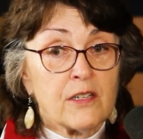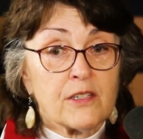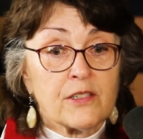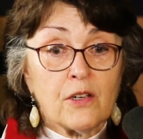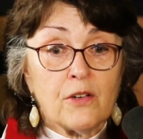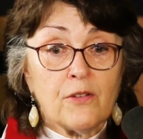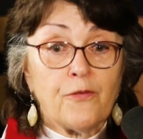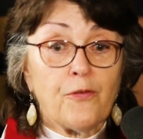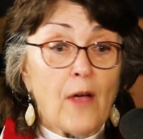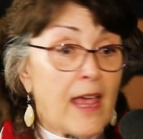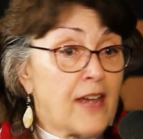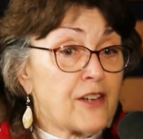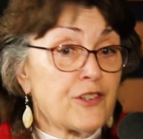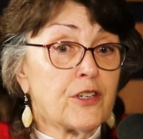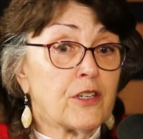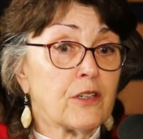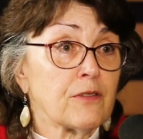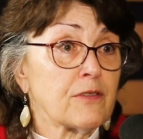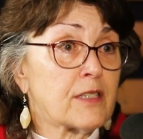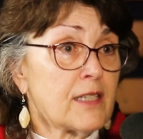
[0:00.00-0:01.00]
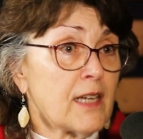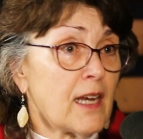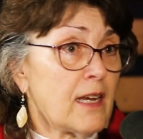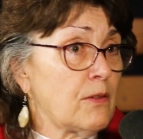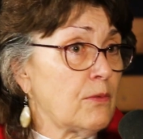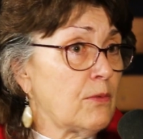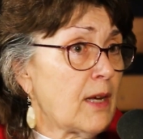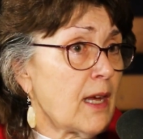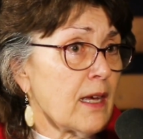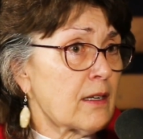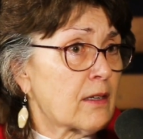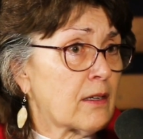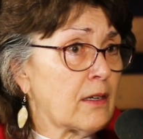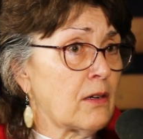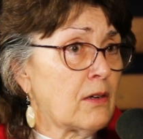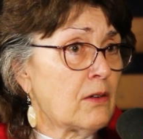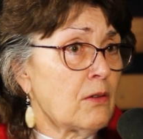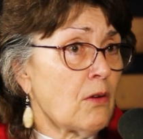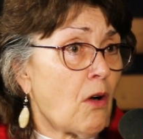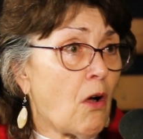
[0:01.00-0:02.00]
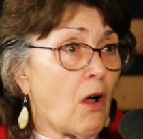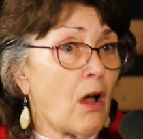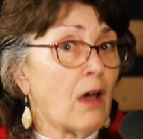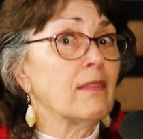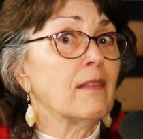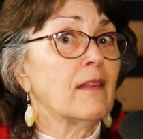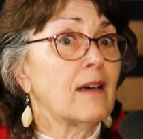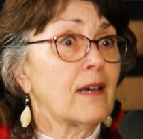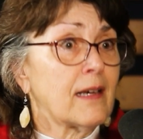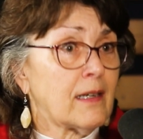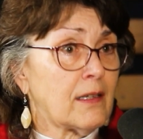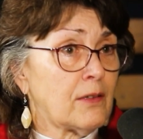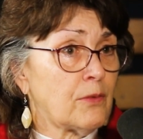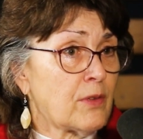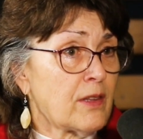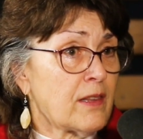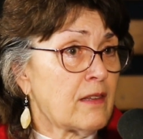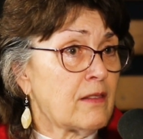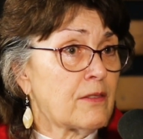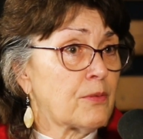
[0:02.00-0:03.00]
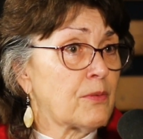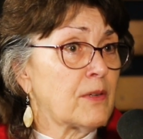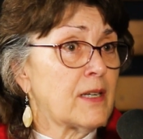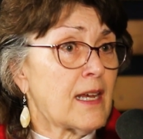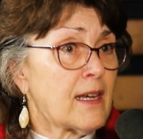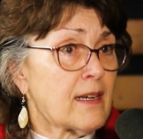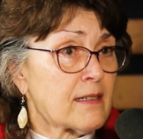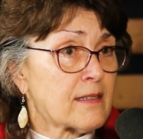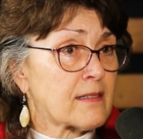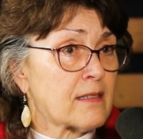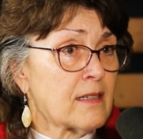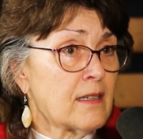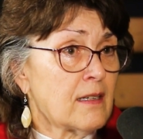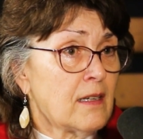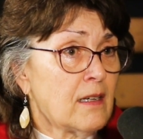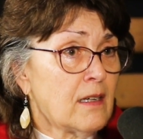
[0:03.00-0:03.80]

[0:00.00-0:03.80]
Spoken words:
So at Chico State, we had to go online within 3 days.